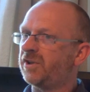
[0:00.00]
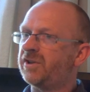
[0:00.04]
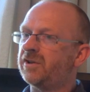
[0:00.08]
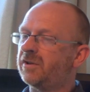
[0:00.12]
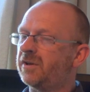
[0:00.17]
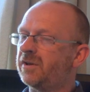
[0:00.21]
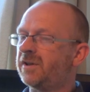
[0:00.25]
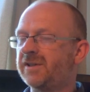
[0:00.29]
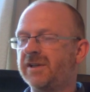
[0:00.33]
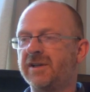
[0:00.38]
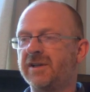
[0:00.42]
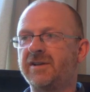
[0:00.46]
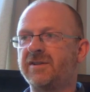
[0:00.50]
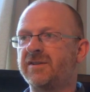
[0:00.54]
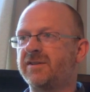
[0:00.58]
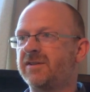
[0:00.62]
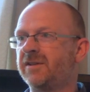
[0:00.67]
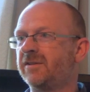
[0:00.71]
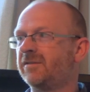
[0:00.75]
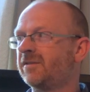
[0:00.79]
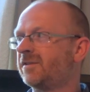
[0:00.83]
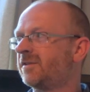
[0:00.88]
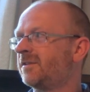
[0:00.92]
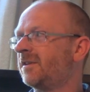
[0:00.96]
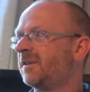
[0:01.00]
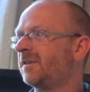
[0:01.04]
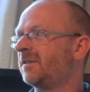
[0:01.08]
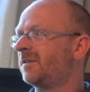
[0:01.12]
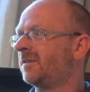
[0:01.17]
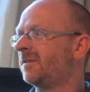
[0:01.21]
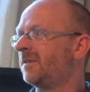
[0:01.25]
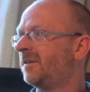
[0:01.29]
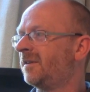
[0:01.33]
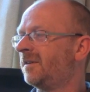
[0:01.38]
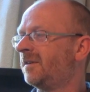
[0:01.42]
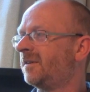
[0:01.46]
you got to take it seriously.
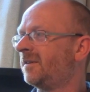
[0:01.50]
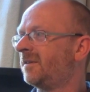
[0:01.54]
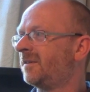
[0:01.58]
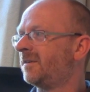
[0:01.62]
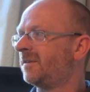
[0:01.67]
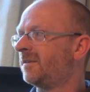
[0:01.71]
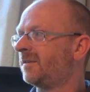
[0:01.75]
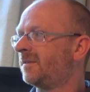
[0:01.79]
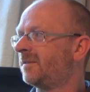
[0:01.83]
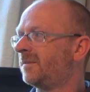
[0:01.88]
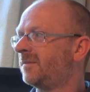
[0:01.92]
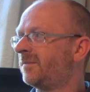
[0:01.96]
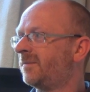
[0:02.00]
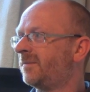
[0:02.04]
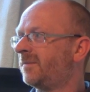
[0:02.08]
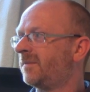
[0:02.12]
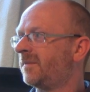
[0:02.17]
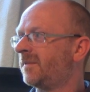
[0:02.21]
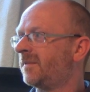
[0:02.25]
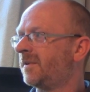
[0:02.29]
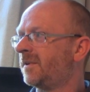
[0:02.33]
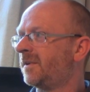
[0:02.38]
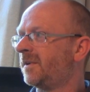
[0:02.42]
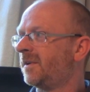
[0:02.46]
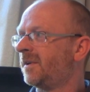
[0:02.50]
As, as a professional, yeah.